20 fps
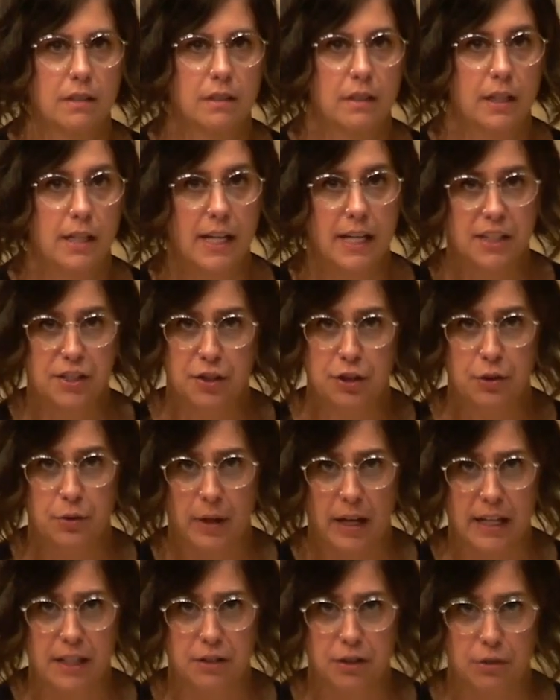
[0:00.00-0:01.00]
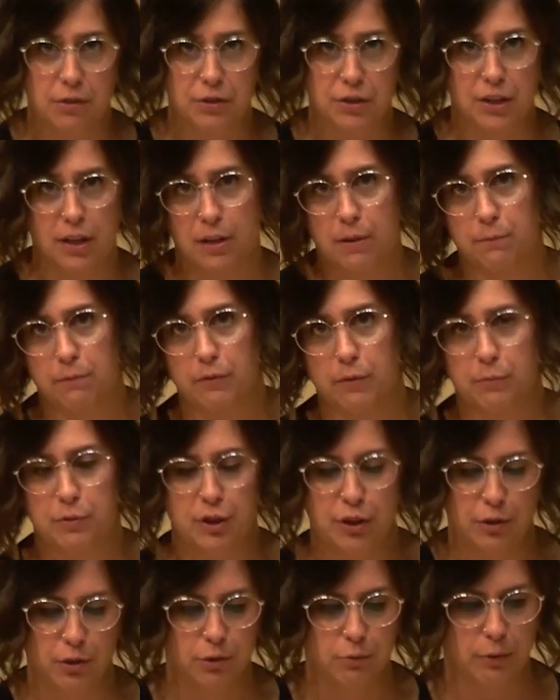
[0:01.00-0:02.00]
The next two etudes come from
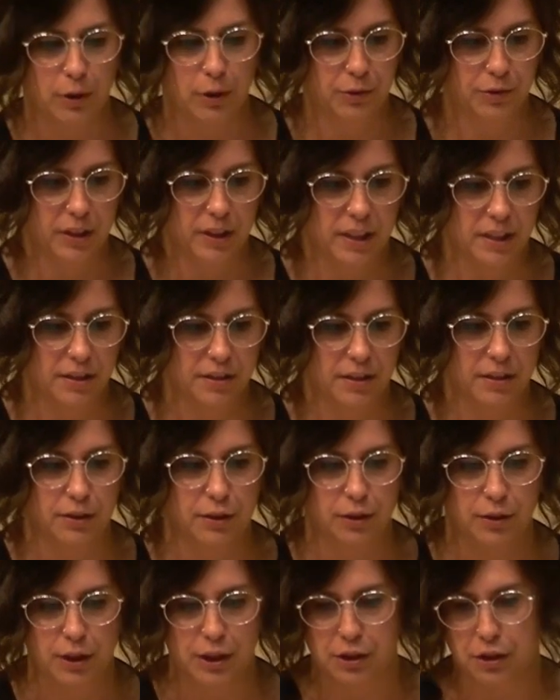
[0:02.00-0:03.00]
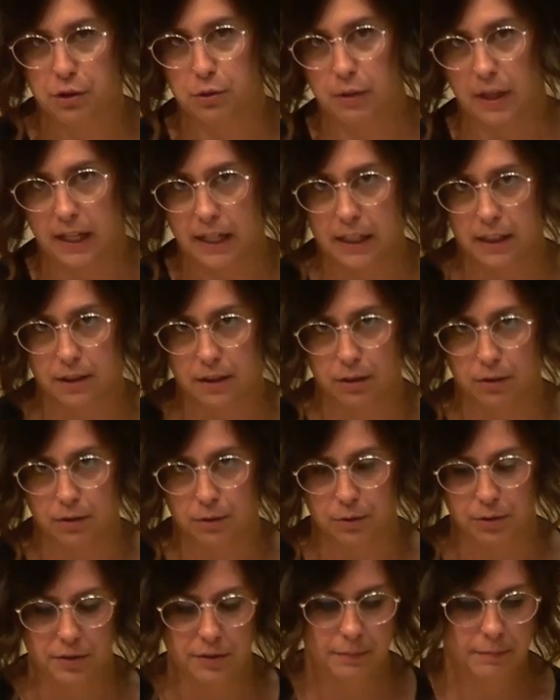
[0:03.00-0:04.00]
Cyrille Rose's 32
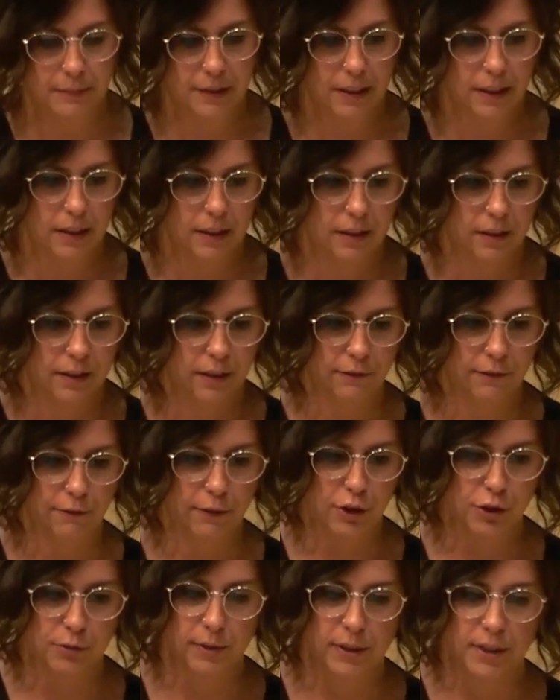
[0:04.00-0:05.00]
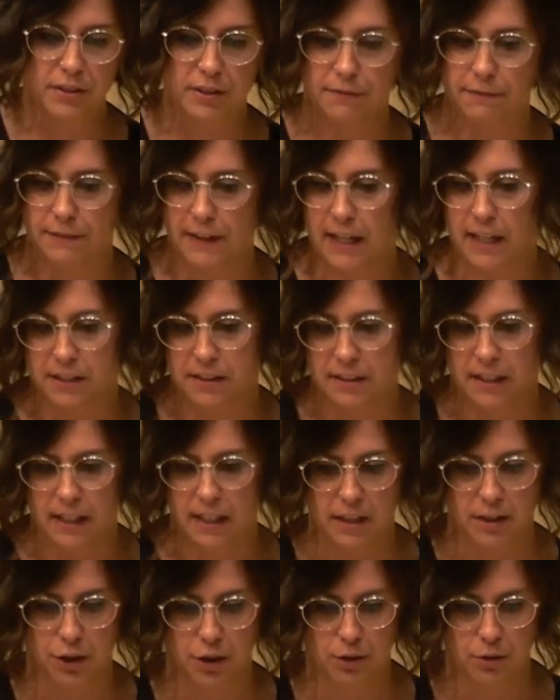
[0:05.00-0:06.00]
etudes. The first one is a fast
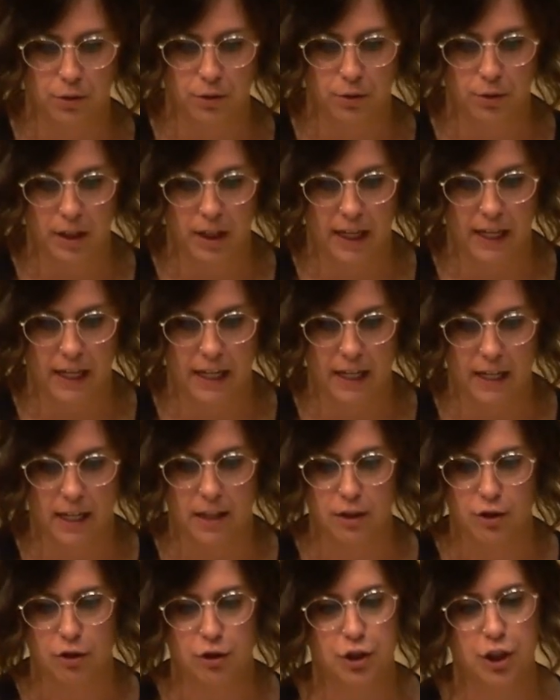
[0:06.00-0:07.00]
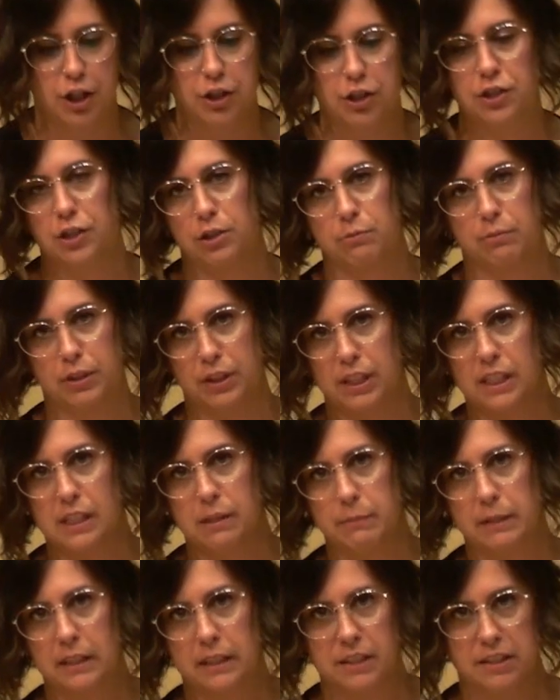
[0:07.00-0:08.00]
etude, and your judges are really going
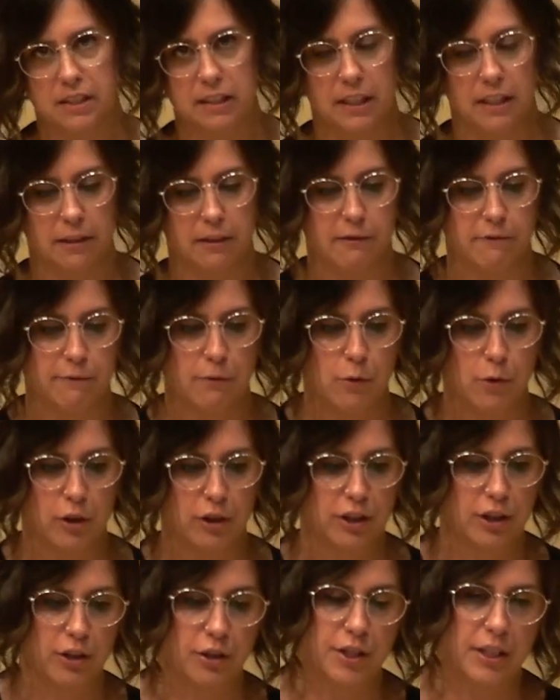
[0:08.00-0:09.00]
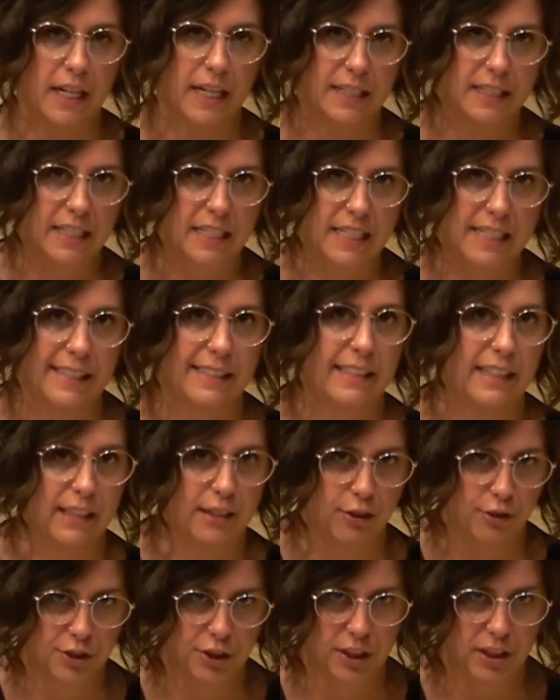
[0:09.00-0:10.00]
to be listening for your technique
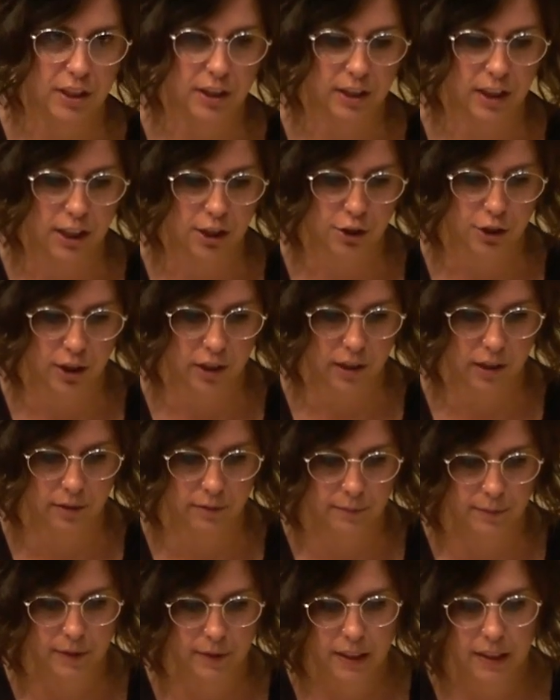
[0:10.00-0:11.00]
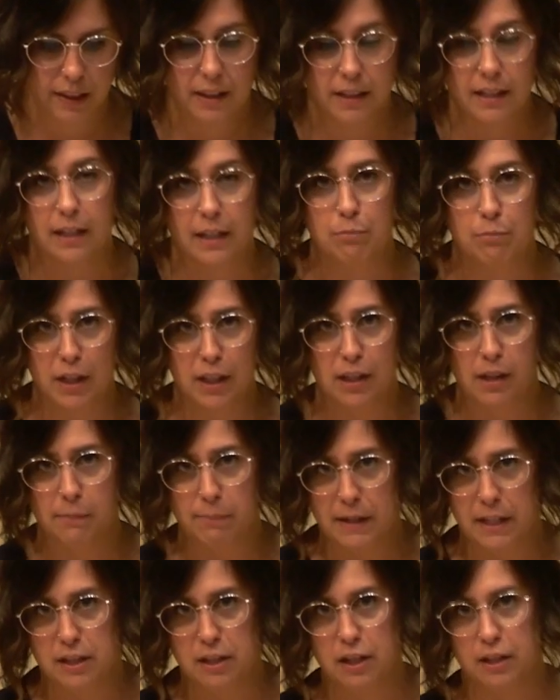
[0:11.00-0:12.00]
and articulation. In my
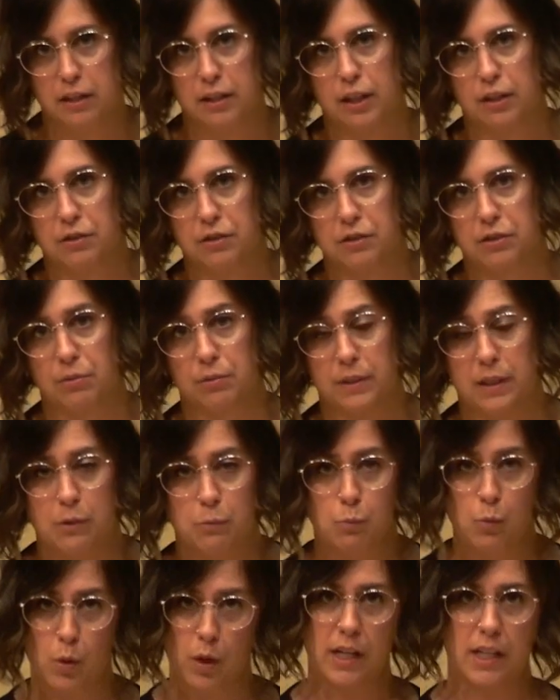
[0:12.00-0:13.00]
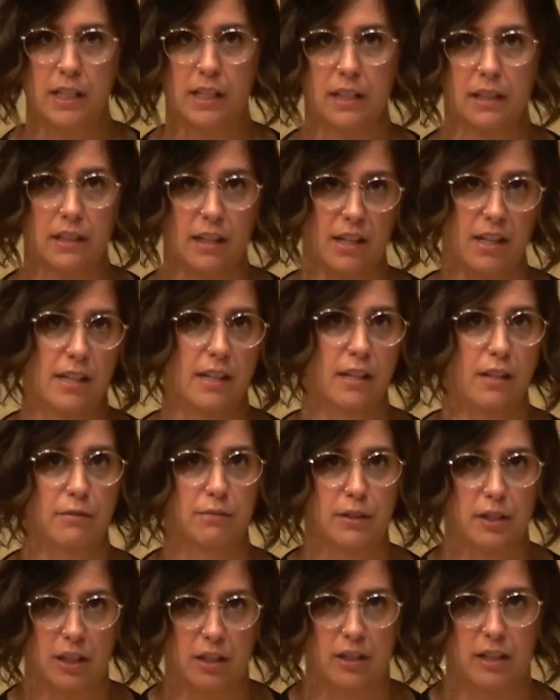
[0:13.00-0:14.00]
opinion, there is only one kind
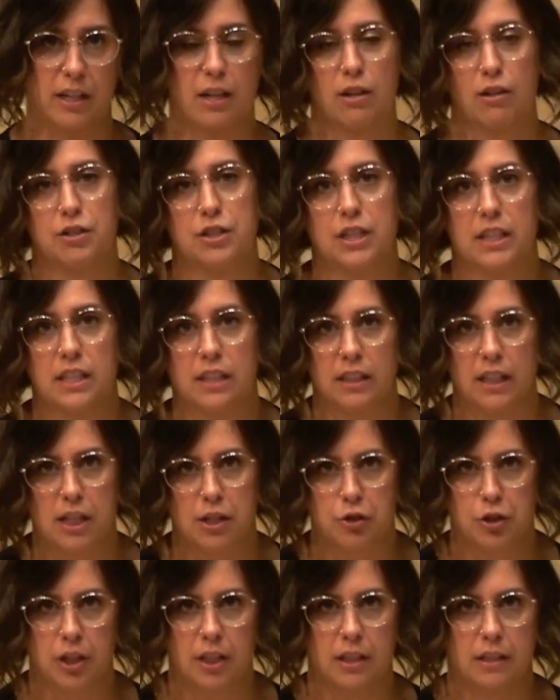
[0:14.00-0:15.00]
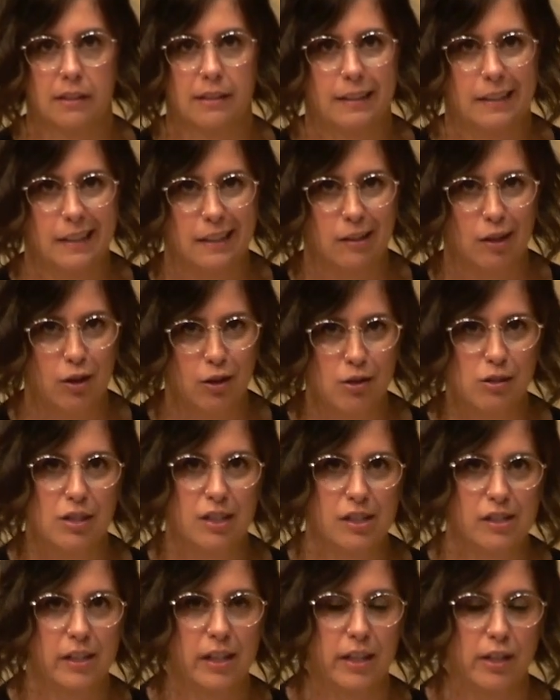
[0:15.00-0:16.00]
of clarinet articulation, and all
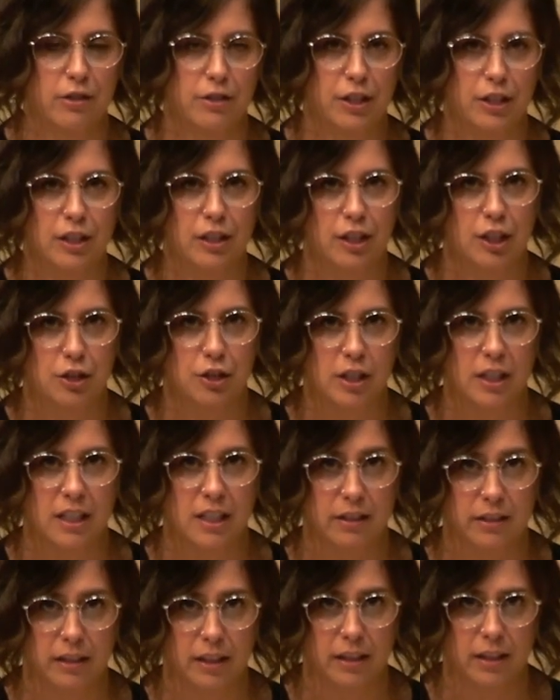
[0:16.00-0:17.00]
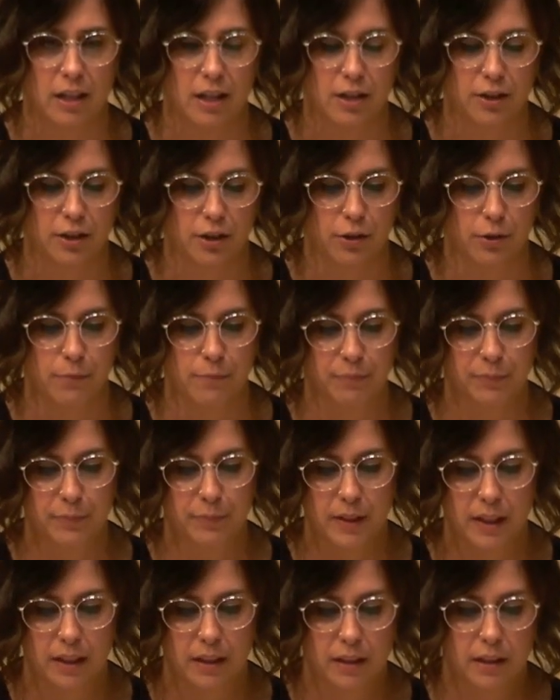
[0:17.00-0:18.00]
clarinet articulation is legato.
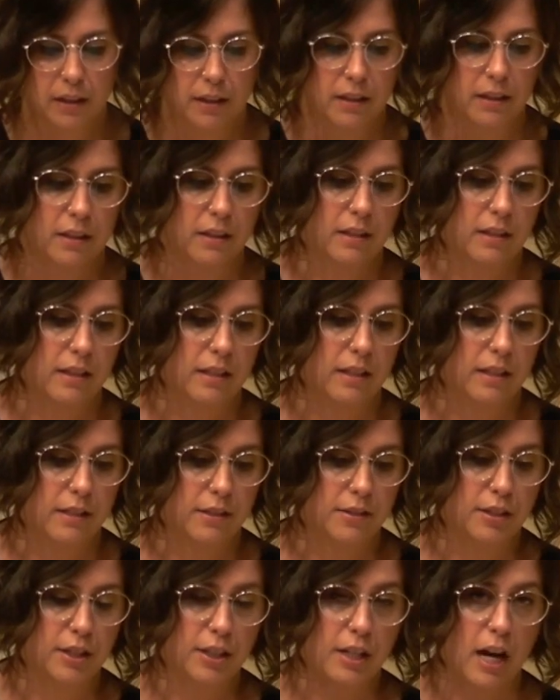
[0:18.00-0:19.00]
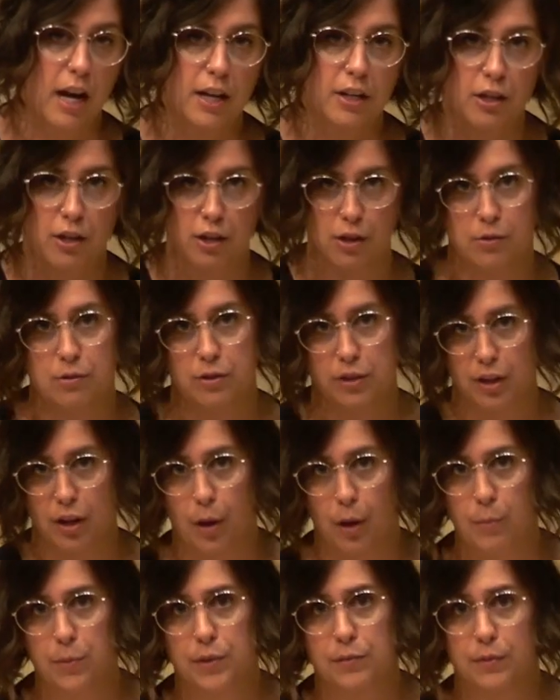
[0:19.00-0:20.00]
Staccato
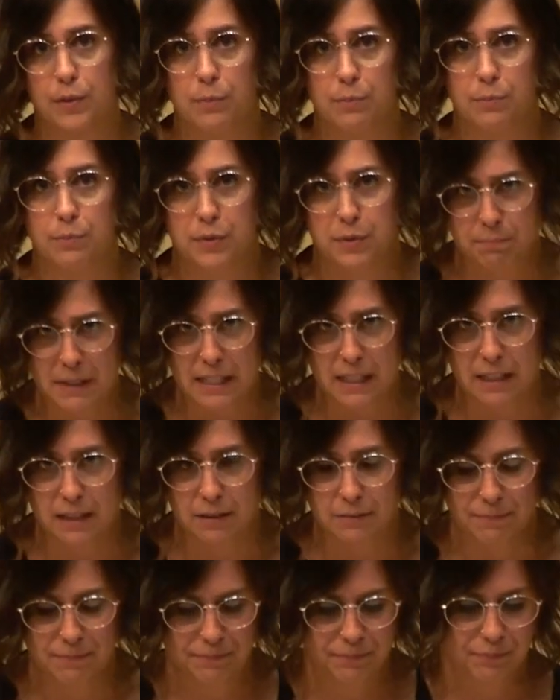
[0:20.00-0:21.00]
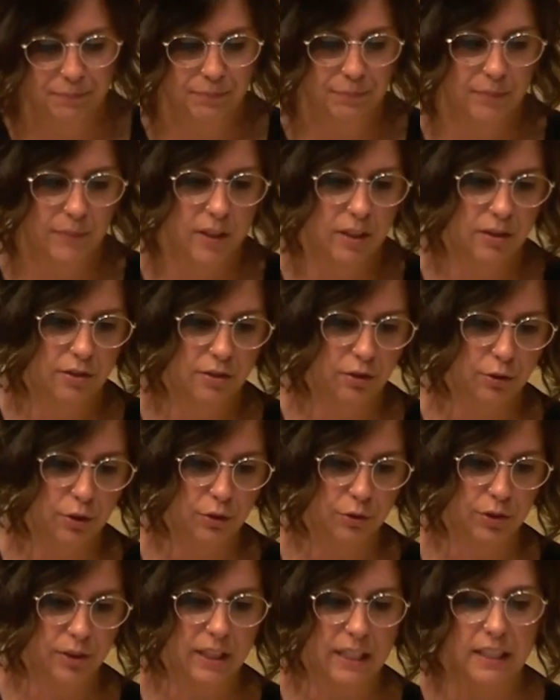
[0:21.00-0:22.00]
comes from speed. So
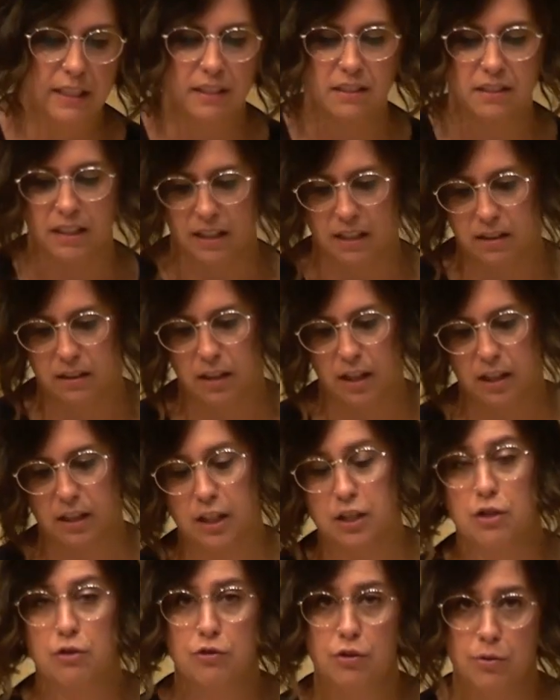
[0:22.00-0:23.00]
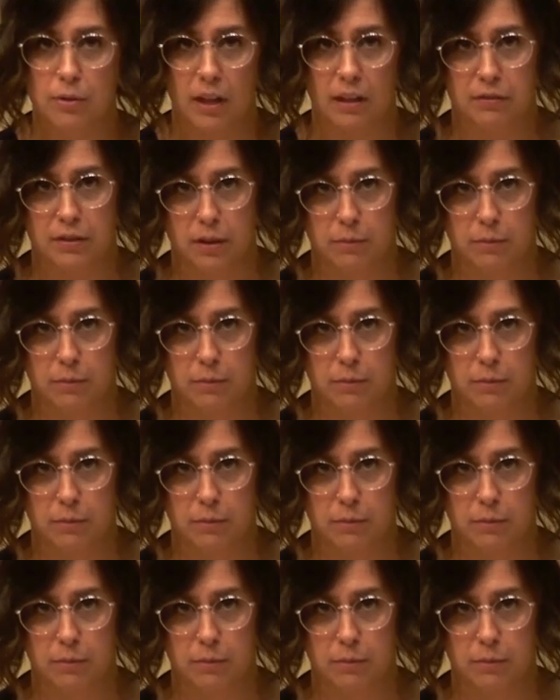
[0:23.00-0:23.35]
you'll see in the second line that you do have